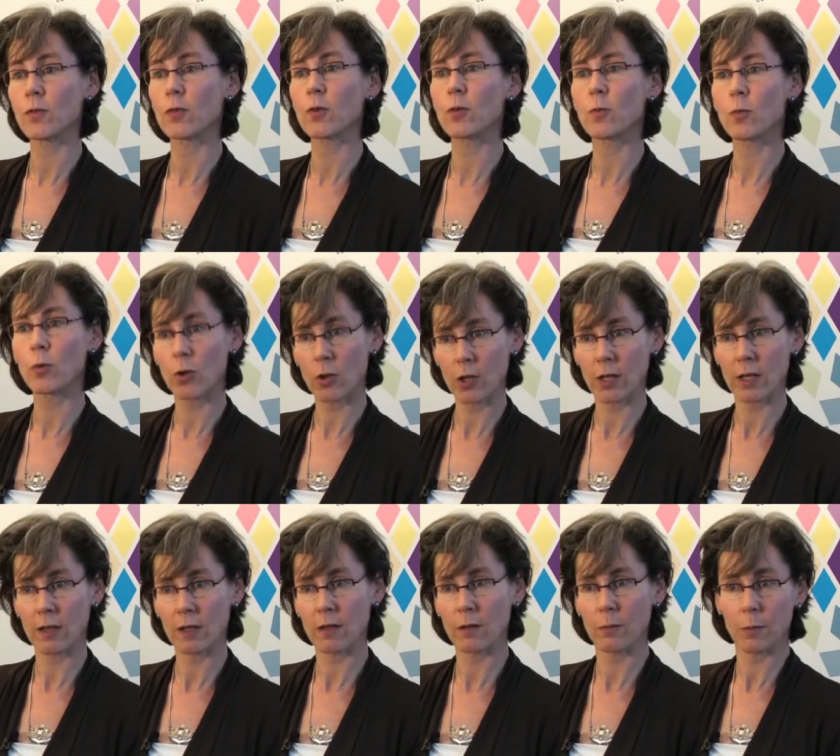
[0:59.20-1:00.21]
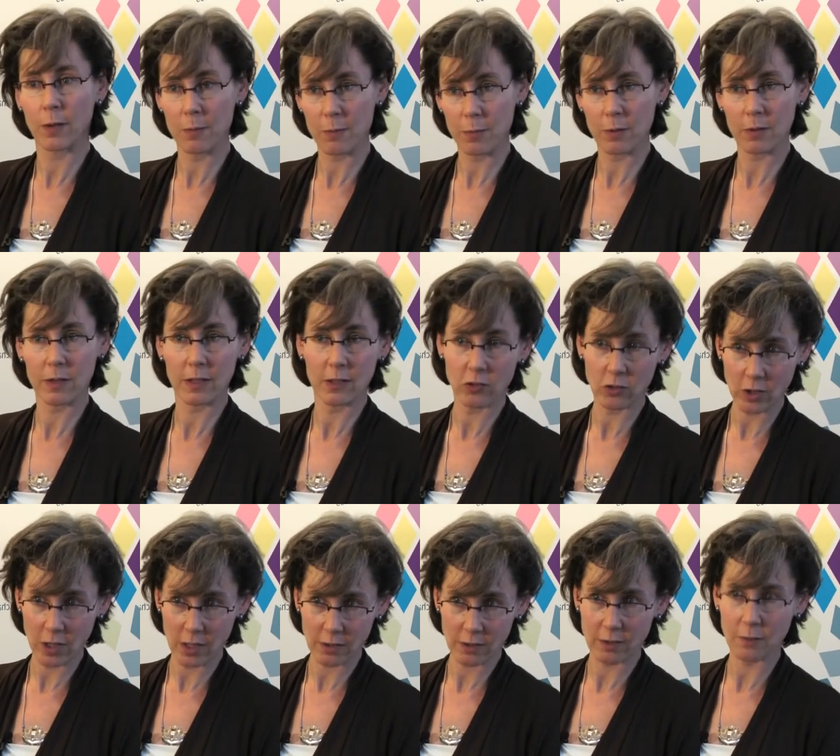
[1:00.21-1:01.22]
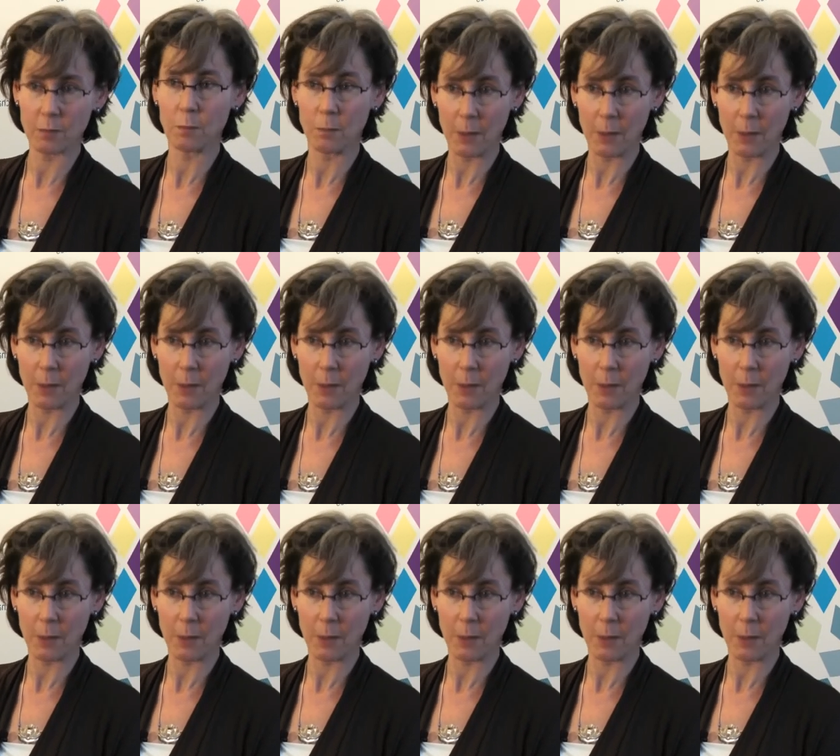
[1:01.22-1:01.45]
for working people in China